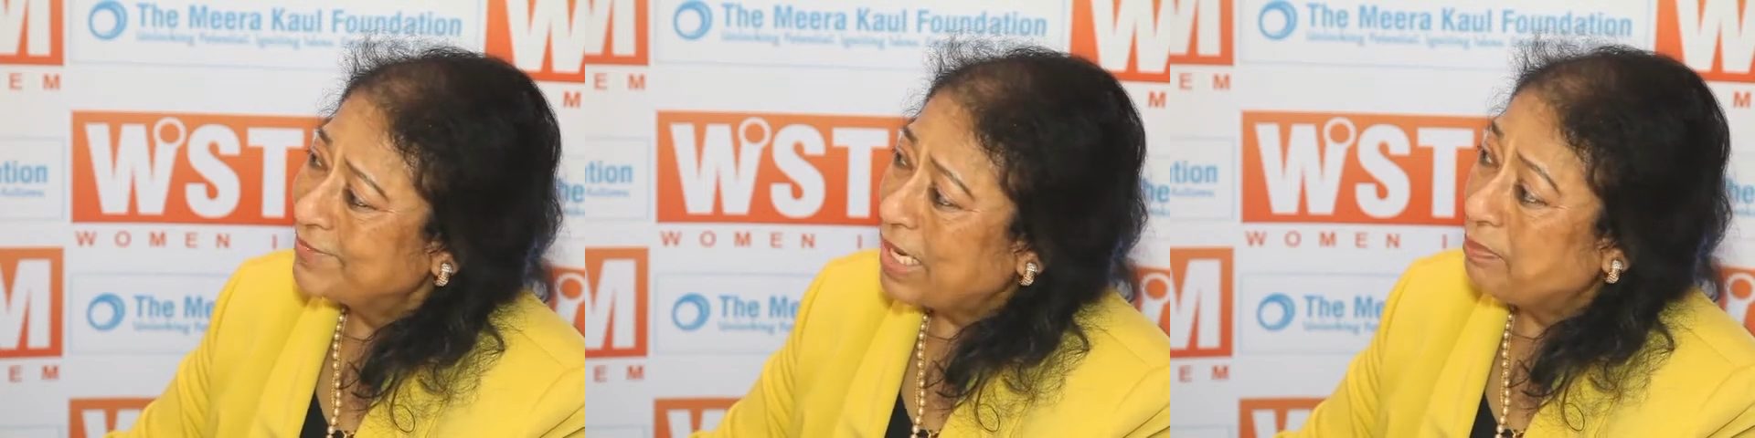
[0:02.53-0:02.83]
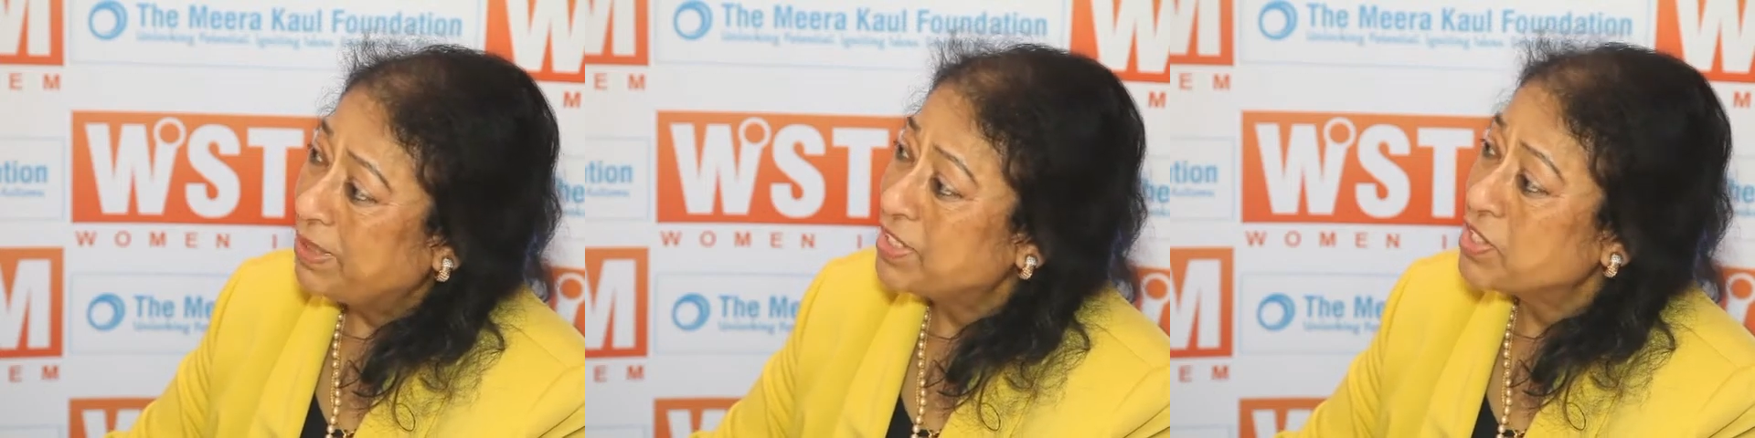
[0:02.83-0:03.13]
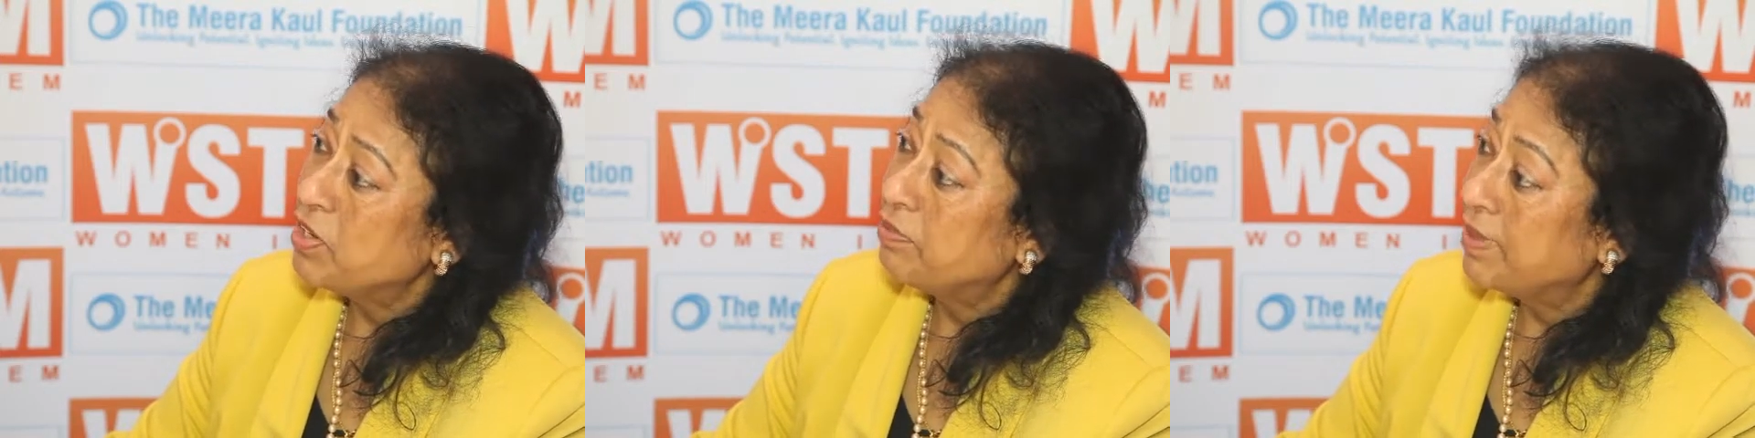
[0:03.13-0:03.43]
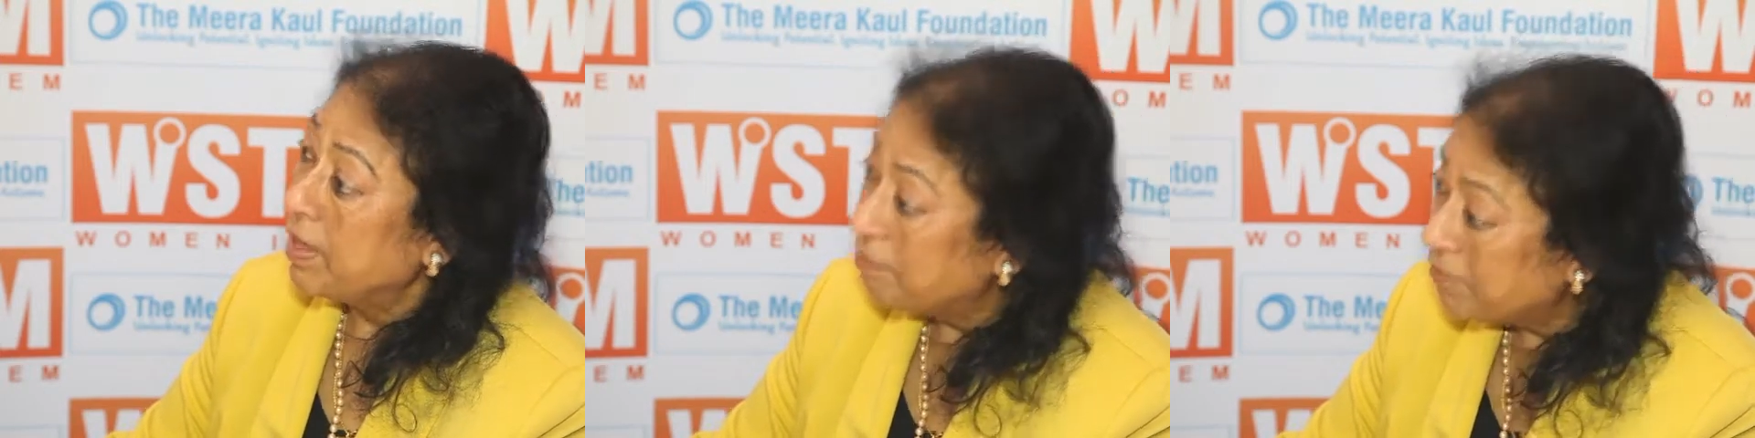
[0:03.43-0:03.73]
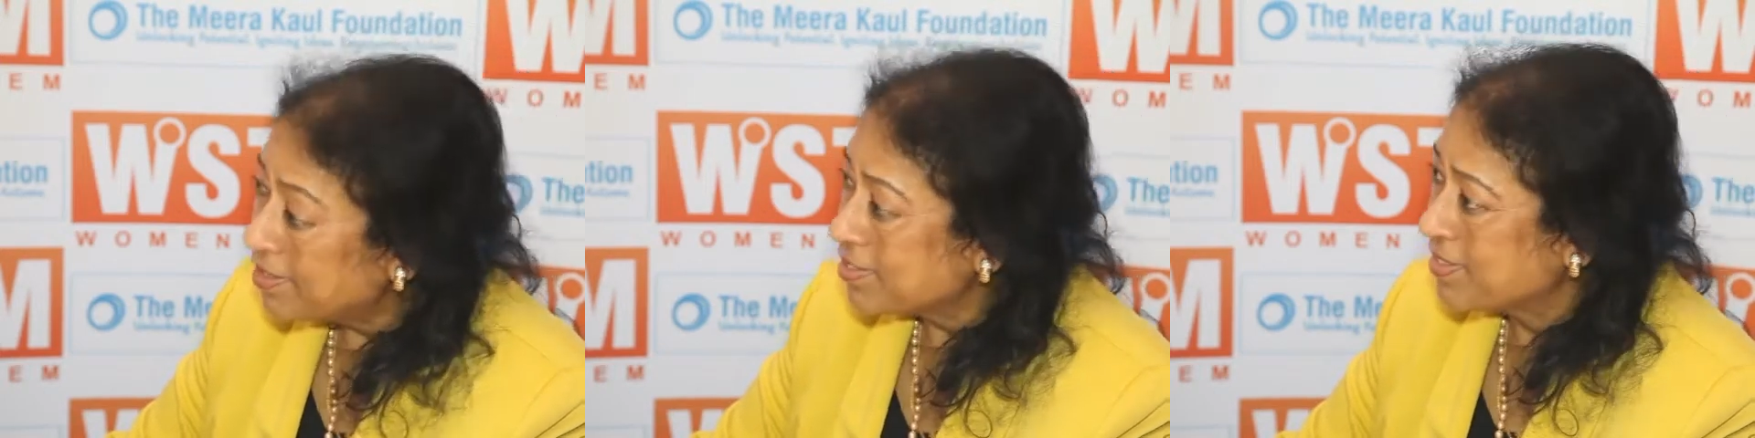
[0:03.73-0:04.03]
application of
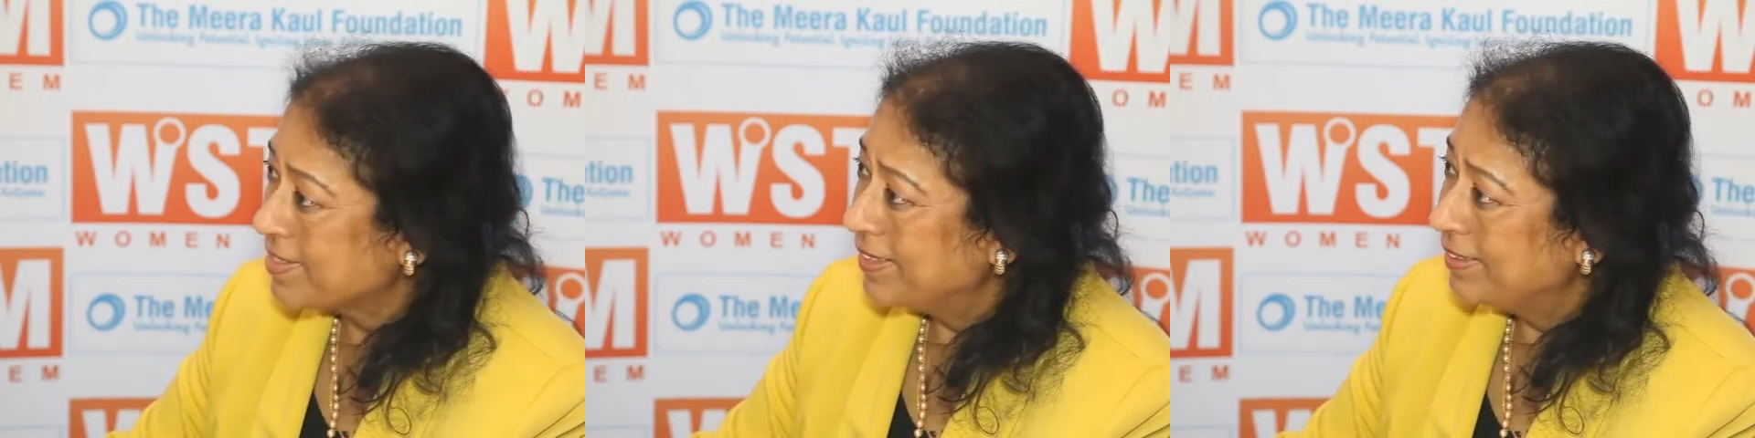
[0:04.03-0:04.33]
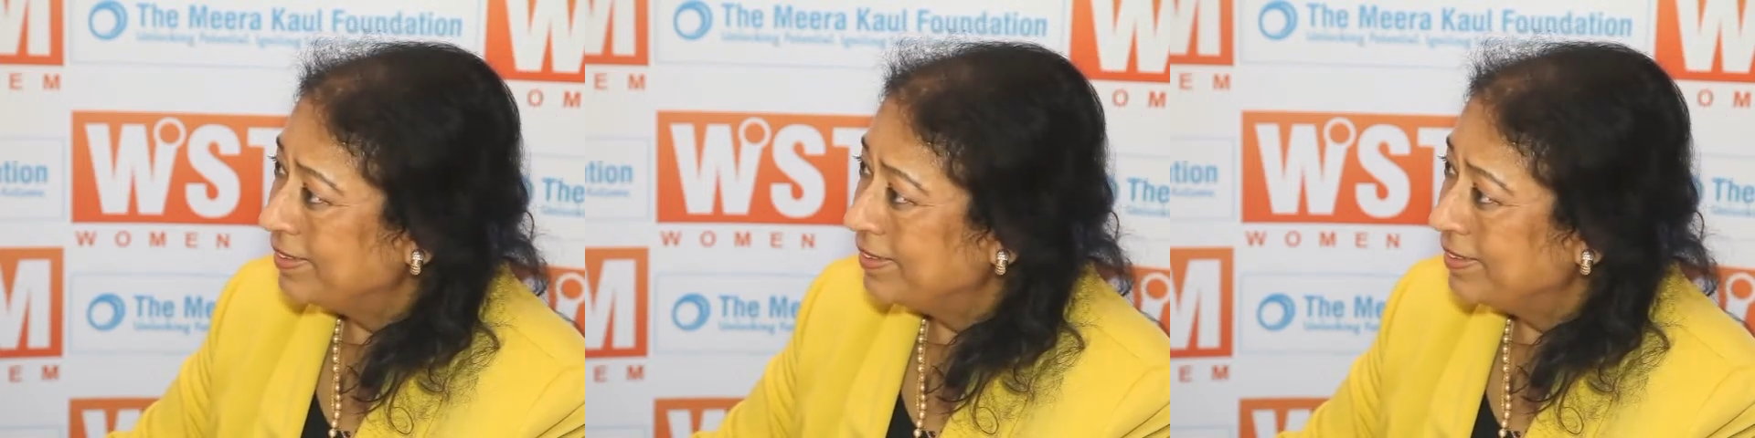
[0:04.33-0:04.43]
numbers.